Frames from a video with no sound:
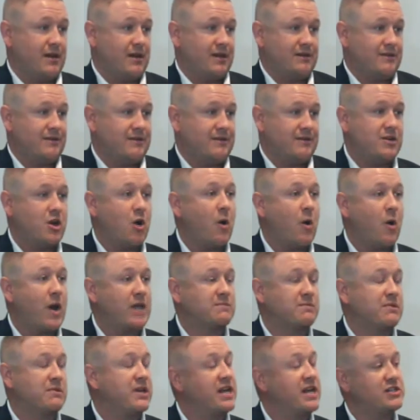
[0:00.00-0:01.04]
no
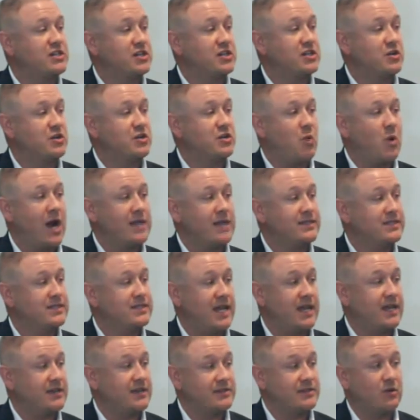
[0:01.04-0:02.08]
explanation to why it's
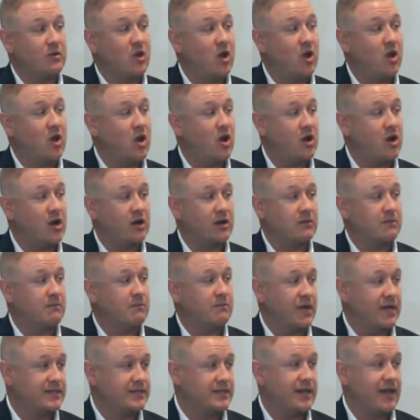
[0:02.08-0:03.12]
taking so long,
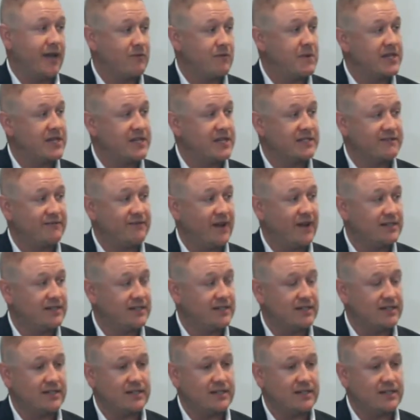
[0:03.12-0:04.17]
but everybody's
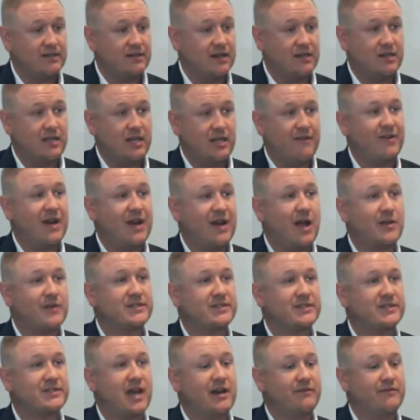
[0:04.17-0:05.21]
affected. And even
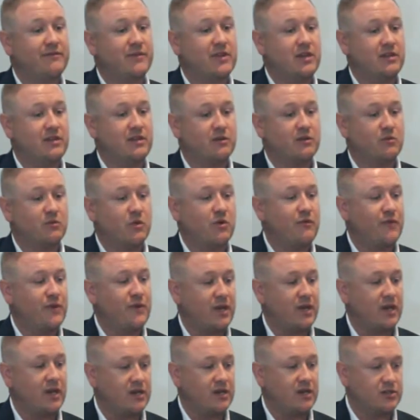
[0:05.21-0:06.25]
outside of the roofing
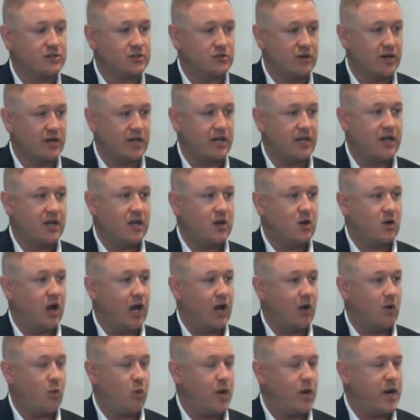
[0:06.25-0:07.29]
industry,
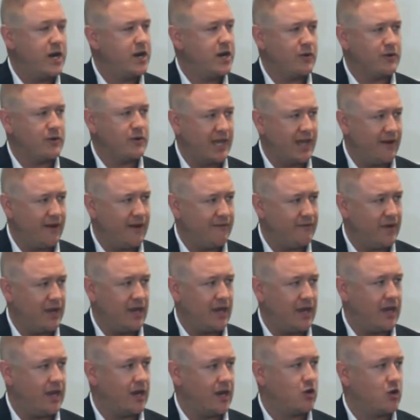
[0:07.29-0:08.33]
windows have
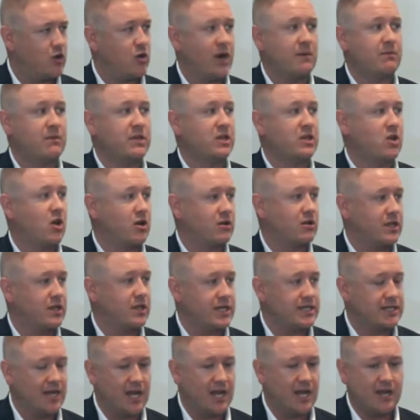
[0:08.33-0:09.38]
a incredibly long lead
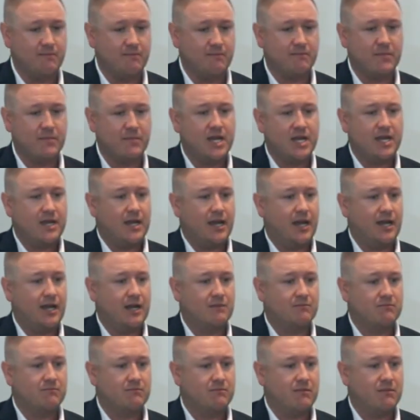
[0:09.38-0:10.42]
time.
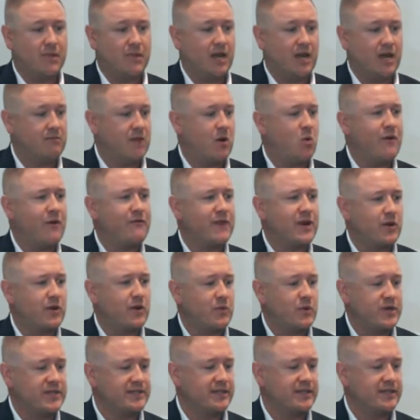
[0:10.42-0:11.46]
My wife and I
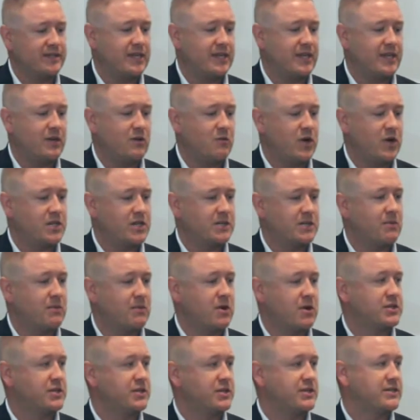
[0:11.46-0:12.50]
recently went to
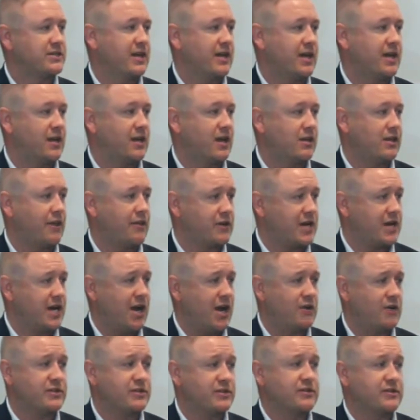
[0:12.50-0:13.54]
purchase a leather
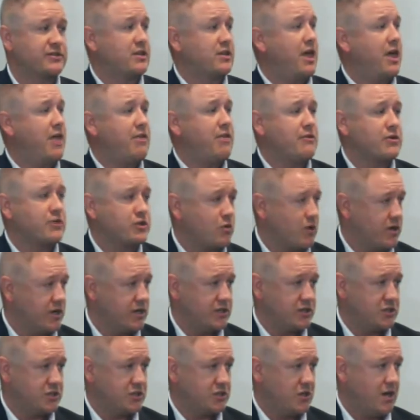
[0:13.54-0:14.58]
couch. There's a leather
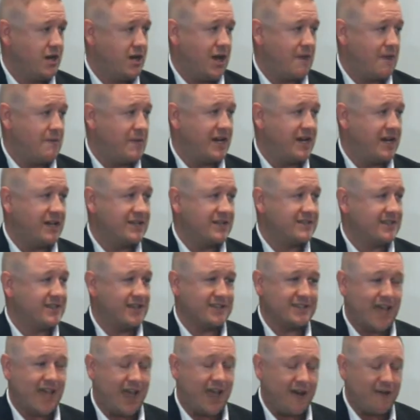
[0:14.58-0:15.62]
shortage. I mean, it's
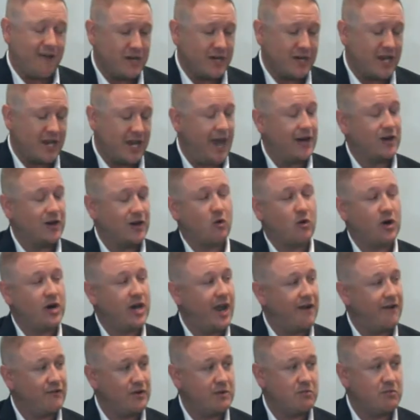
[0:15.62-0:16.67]
every category,
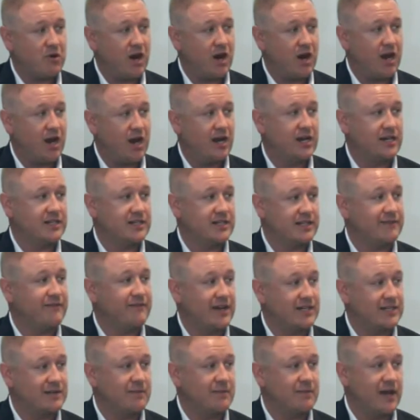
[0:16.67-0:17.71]
every product is
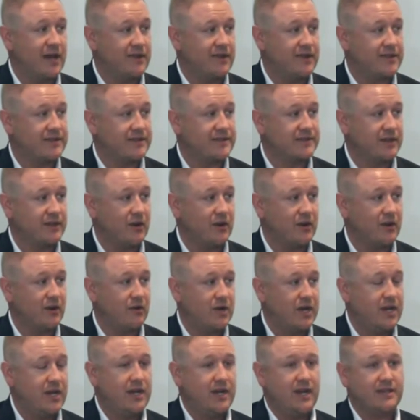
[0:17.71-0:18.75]
affected by this. So
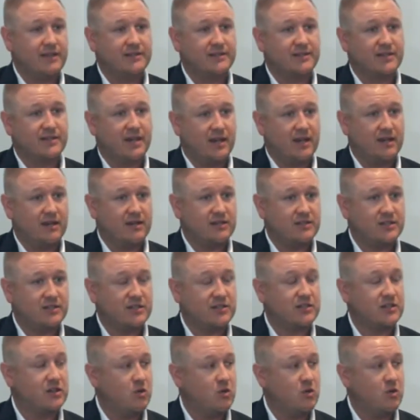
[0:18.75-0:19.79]
it's just
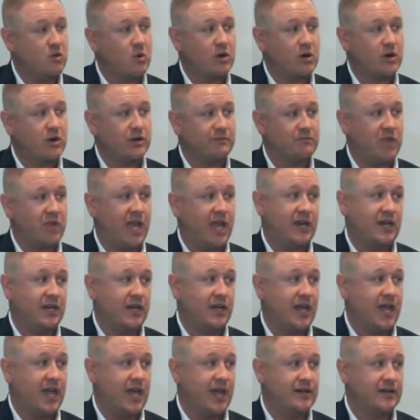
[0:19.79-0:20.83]
a new world of
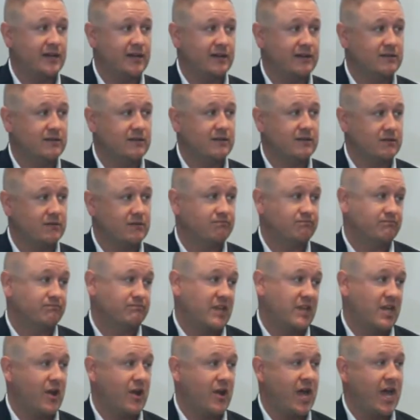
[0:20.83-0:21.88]
planning ahead and
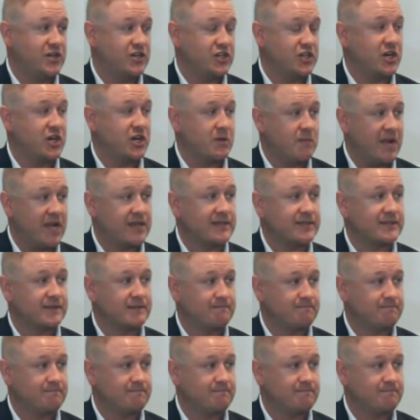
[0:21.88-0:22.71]
hedging your bets.